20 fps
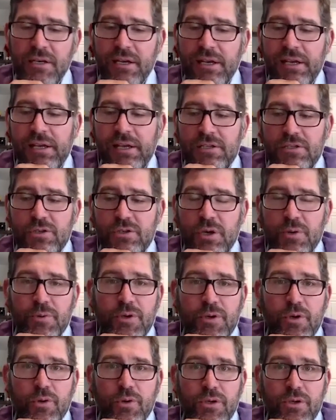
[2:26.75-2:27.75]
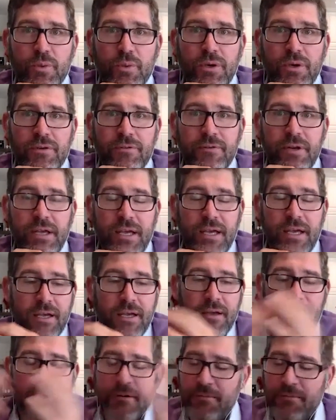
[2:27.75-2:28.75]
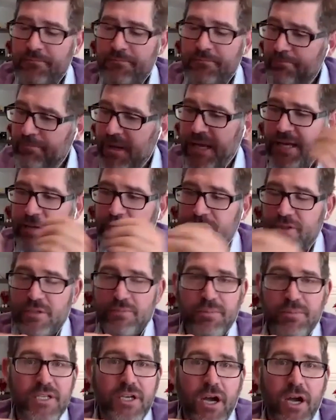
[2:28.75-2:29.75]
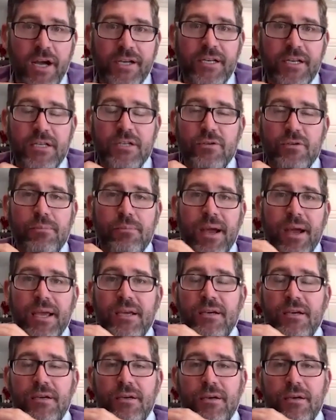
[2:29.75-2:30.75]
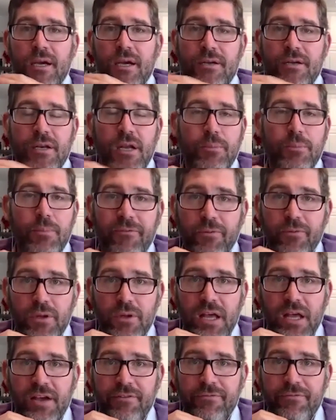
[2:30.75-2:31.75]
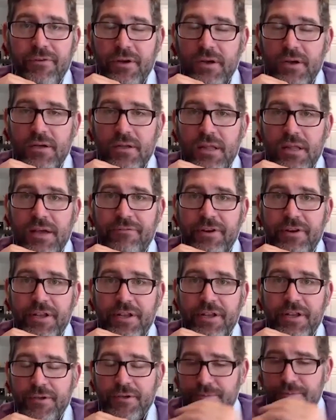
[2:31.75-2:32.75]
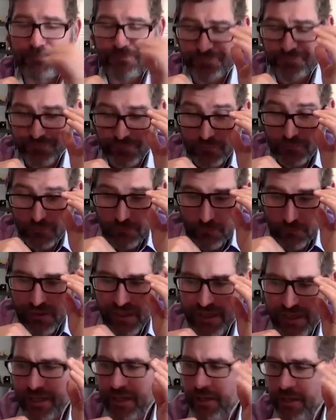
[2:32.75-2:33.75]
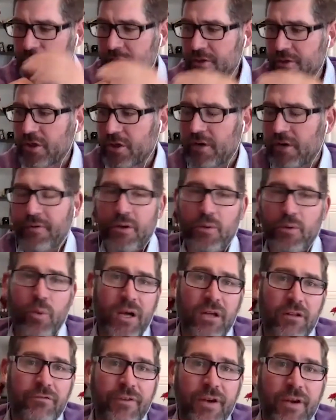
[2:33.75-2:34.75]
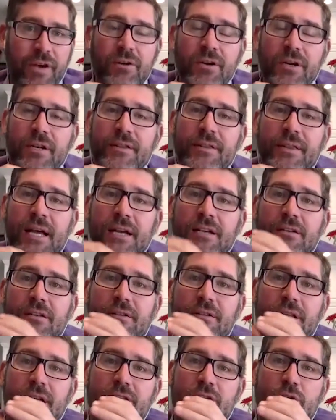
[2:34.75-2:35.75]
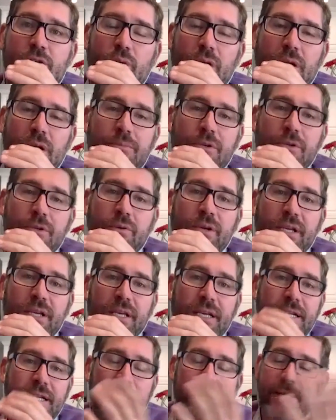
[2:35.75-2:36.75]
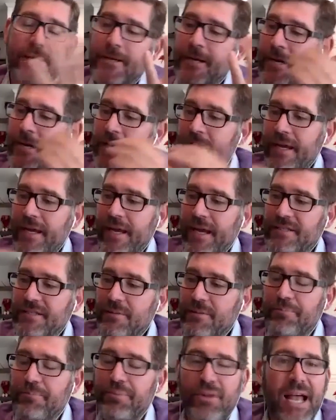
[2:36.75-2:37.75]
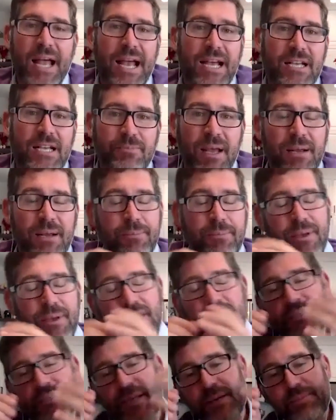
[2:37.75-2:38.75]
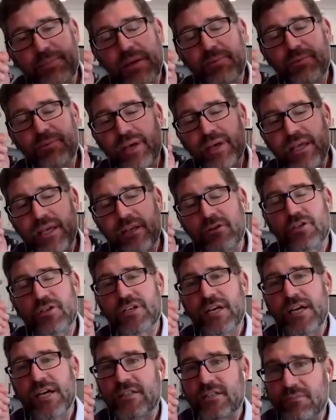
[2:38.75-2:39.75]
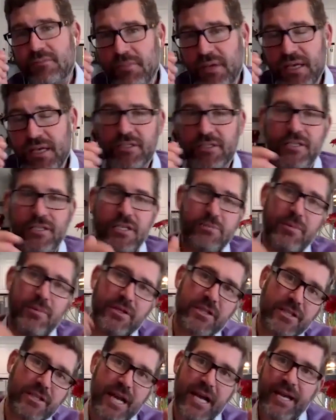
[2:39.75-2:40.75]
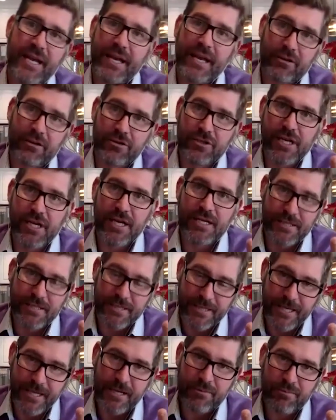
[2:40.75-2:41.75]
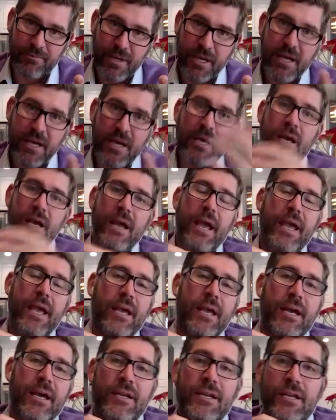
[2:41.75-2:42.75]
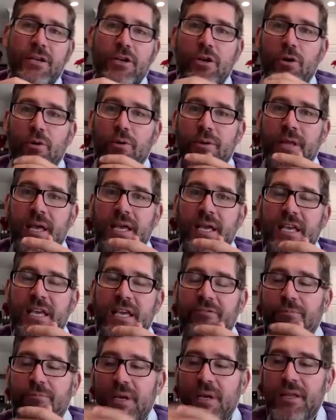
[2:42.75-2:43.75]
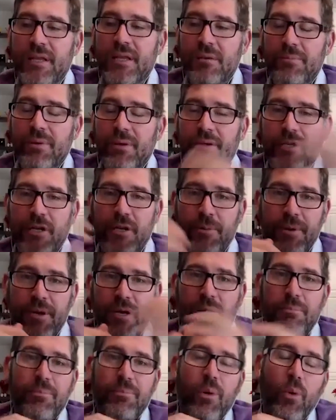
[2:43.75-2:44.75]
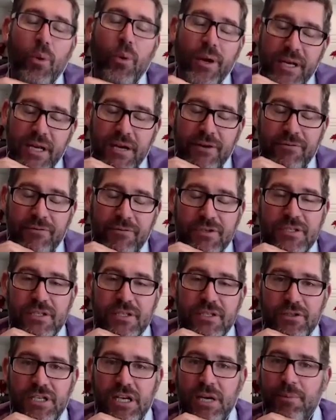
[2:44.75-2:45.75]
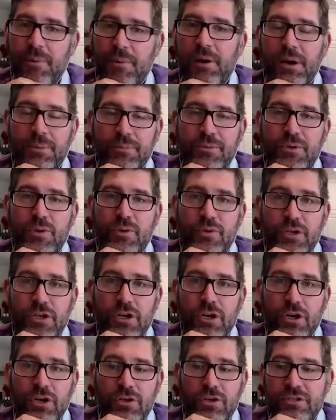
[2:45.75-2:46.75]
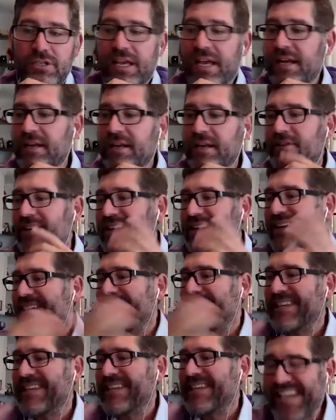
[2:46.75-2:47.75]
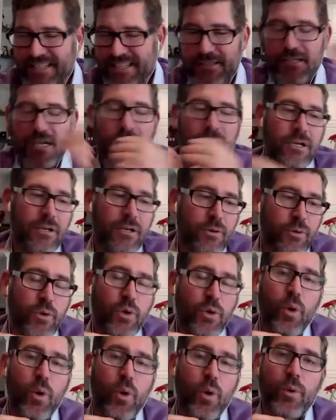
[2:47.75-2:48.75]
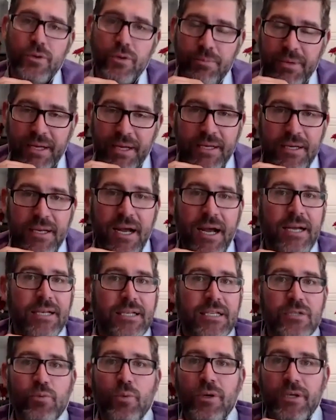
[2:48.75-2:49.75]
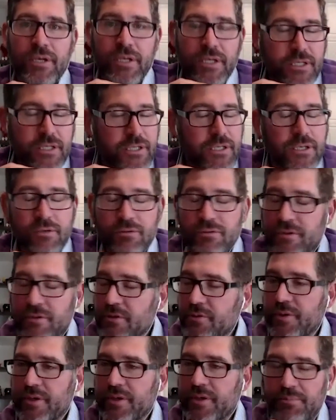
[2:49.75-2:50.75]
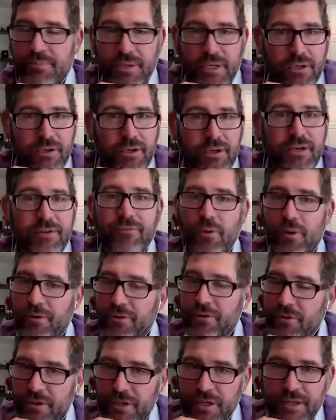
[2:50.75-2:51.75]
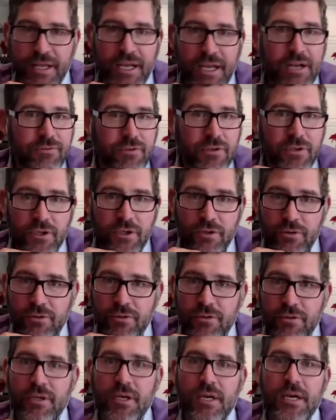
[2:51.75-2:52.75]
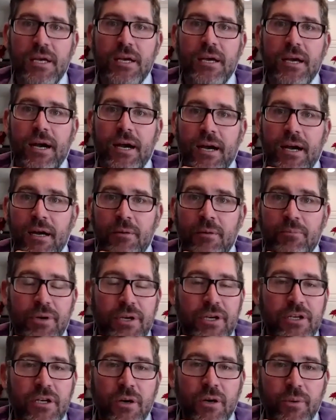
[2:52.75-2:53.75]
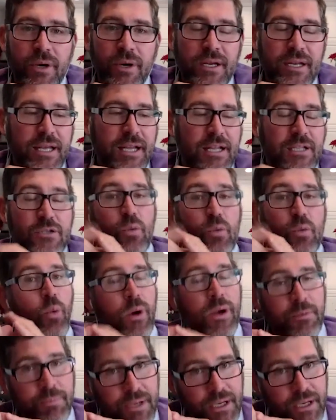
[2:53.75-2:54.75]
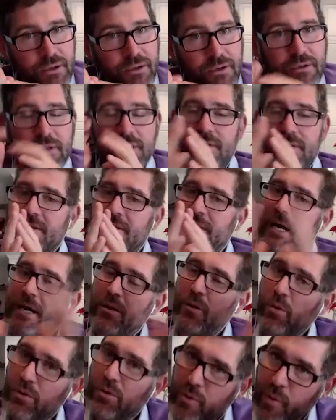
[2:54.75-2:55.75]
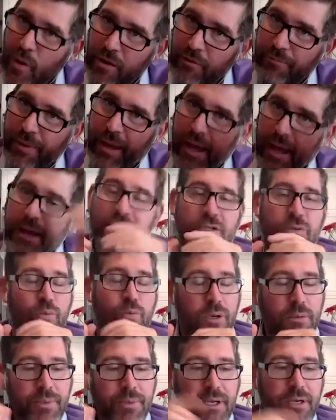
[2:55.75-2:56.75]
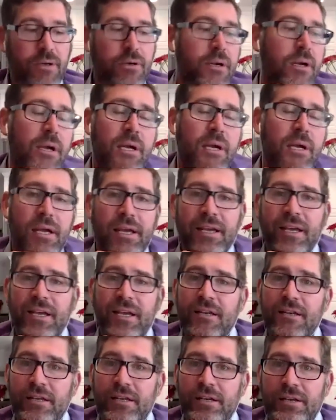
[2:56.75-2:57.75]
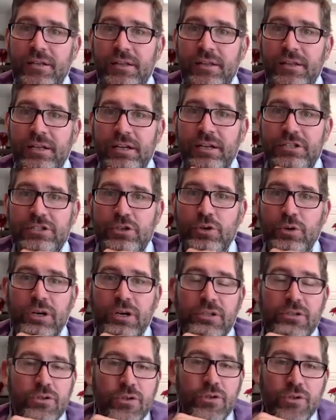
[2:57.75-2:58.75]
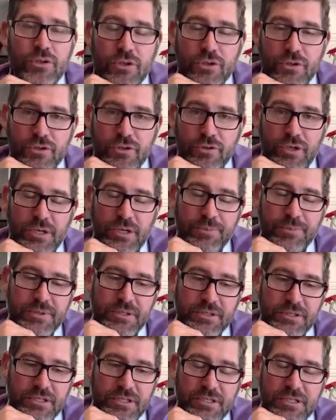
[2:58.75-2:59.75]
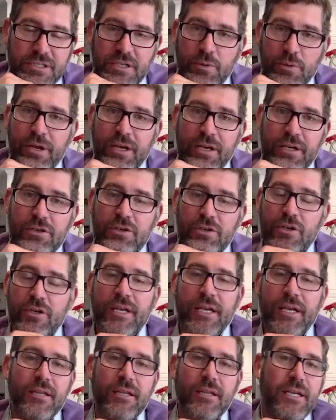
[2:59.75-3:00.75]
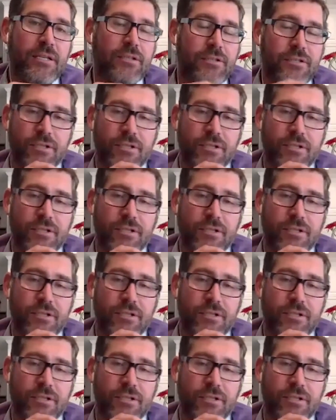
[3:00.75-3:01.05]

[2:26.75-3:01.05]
And so I recorded one, um, and it was just me talking into a mic uh, before live uh, live video, and you know, it took off like wildfire, and now this is what I'm doing again. And it's a blast, man, because the people energize me just as much as I energize them and you know they give me the ability to be on point every single time i'm doing the calls and yes, I'm going to admit it. I just wanted an excuse to drink a beer at 4:30 in the afternoon. Uh, but you know what? It's one beer. It's not a whole 12 pack, just one beer. And uh, then I just go out and do, do the scripts and just see what I can do to get leads.